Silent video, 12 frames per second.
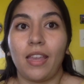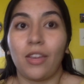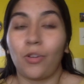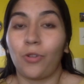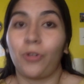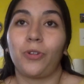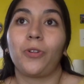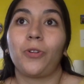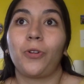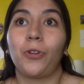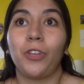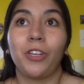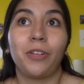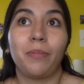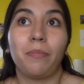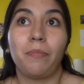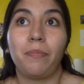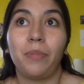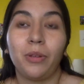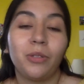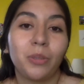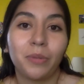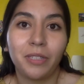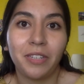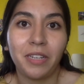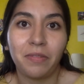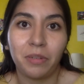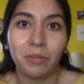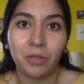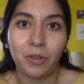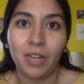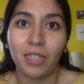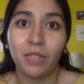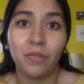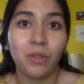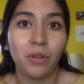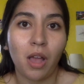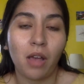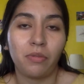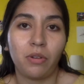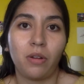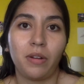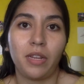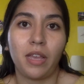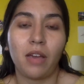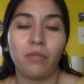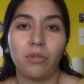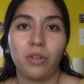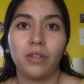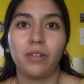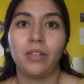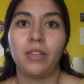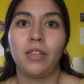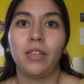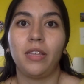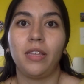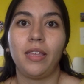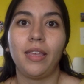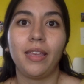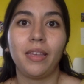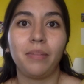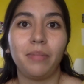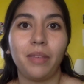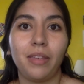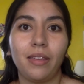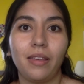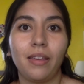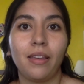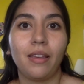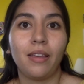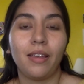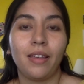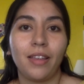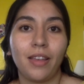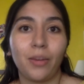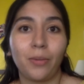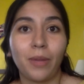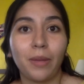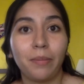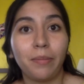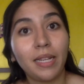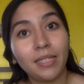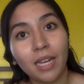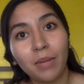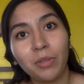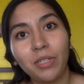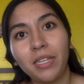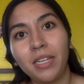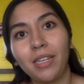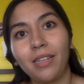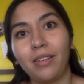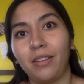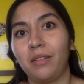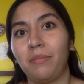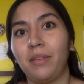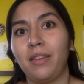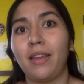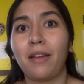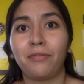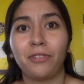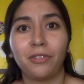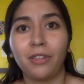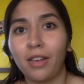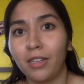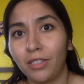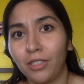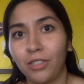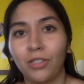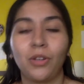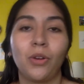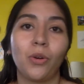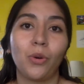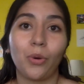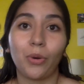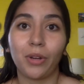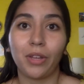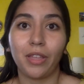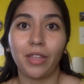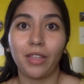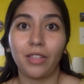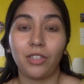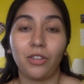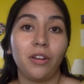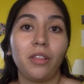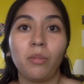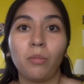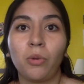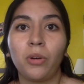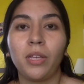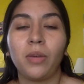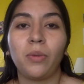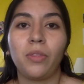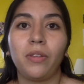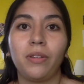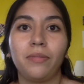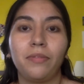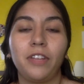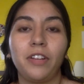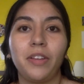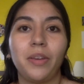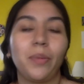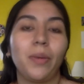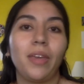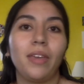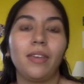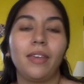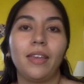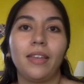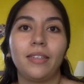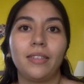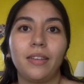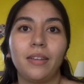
or you can build a routine from scratch if you don't already have one. It could be a bedtime routine, it could be an after lunch, or start in the morning when they're very awake, and